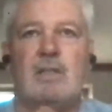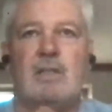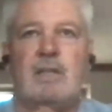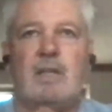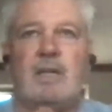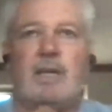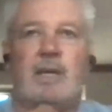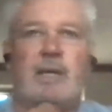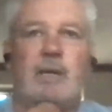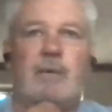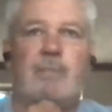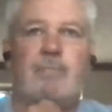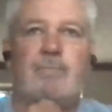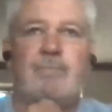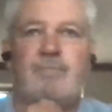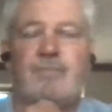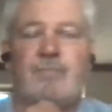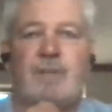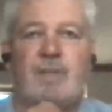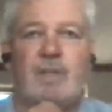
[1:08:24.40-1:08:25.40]
Um,
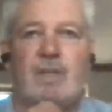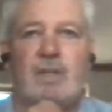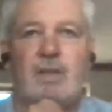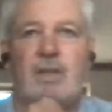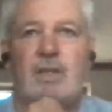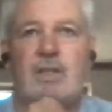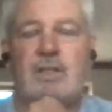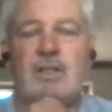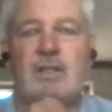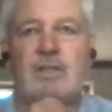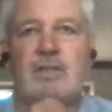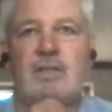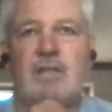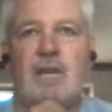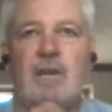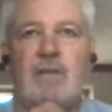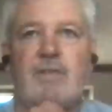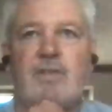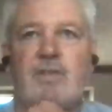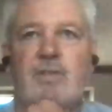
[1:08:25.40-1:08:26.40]
I just,
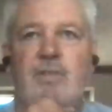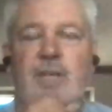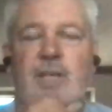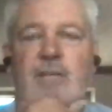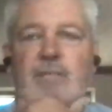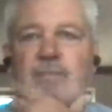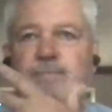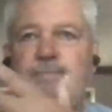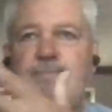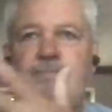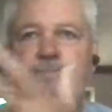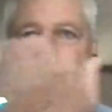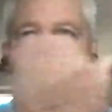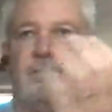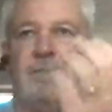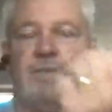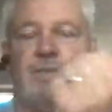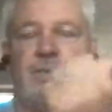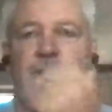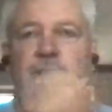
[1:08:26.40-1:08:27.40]
after about
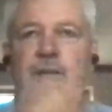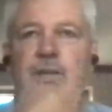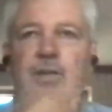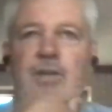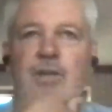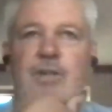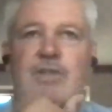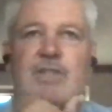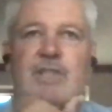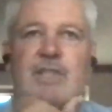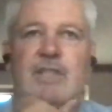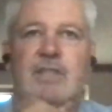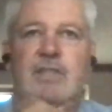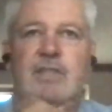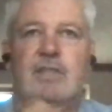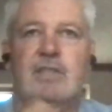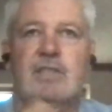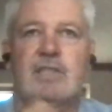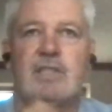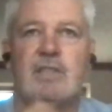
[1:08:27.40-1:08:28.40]
twenty or thirty seconds, I
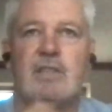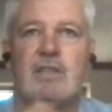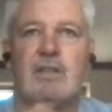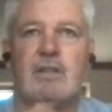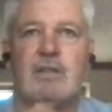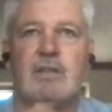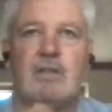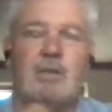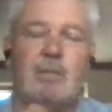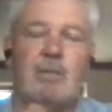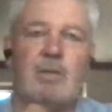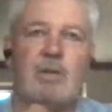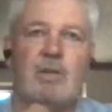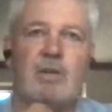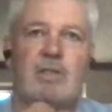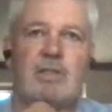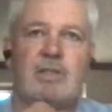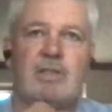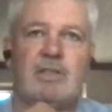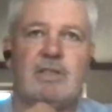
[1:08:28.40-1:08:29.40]
said, oh, come on,
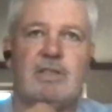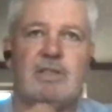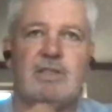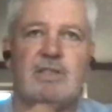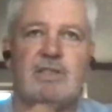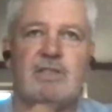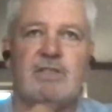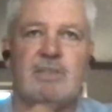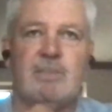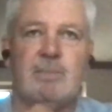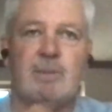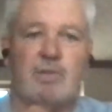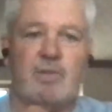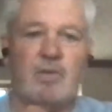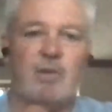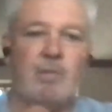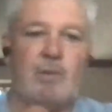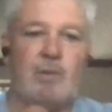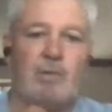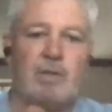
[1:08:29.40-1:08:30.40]
guys, you just give us a bit of
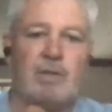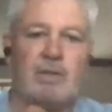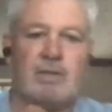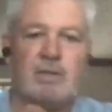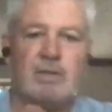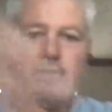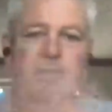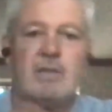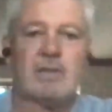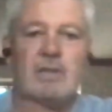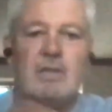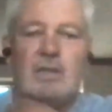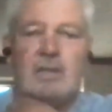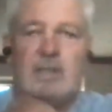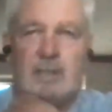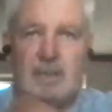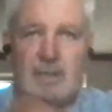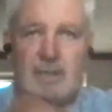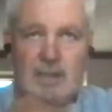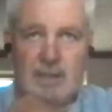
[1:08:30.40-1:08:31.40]
room. I want to
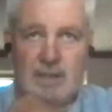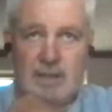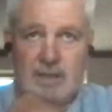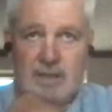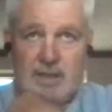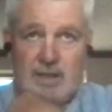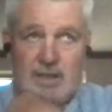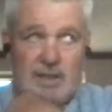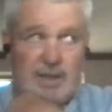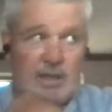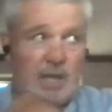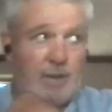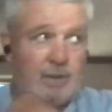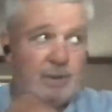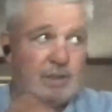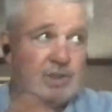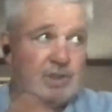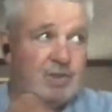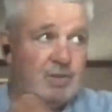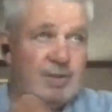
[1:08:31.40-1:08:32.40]
go and
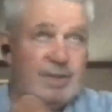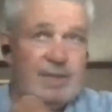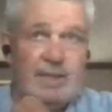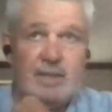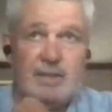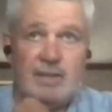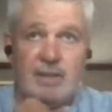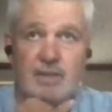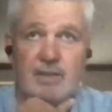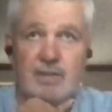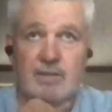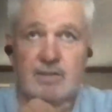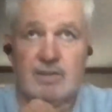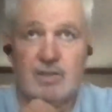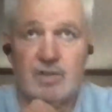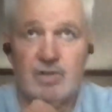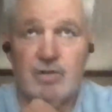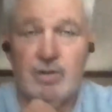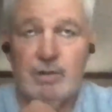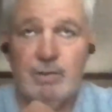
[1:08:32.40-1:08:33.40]
enjoy the
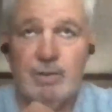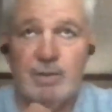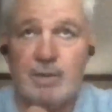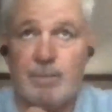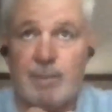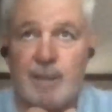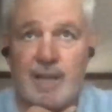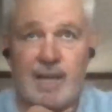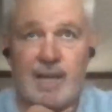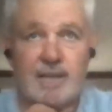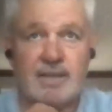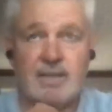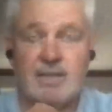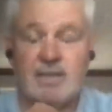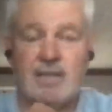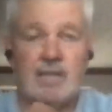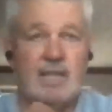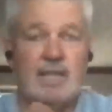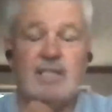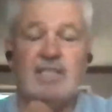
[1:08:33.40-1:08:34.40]
enjoy it with the players.
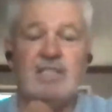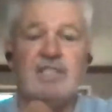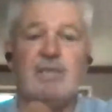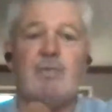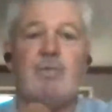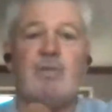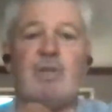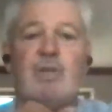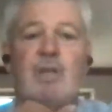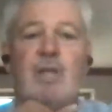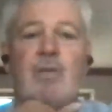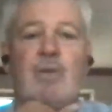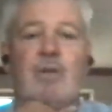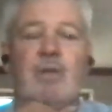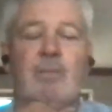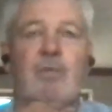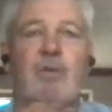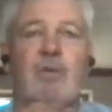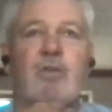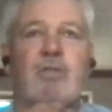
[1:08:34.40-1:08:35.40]
And they just didn't, they wouldn't
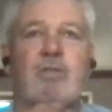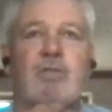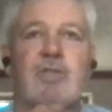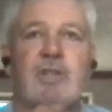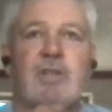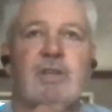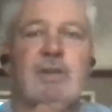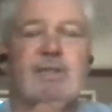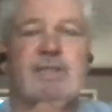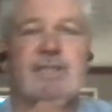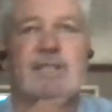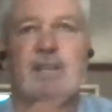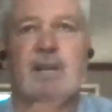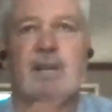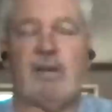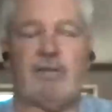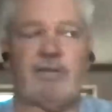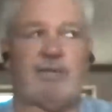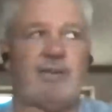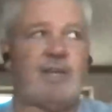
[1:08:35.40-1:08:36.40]
move. And I said, oh,
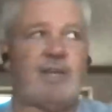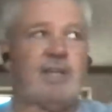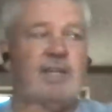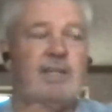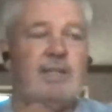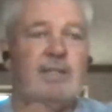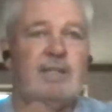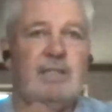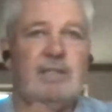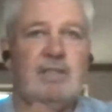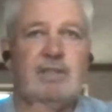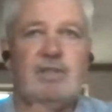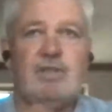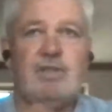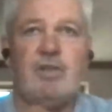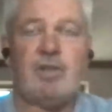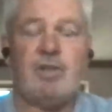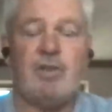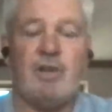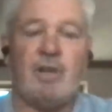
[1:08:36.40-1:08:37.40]
fuck yeah. And then just
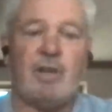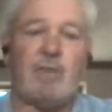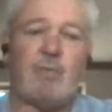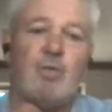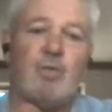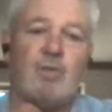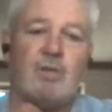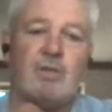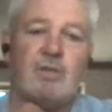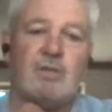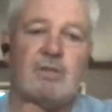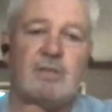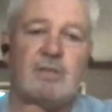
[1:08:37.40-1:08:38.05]
turned around and walked and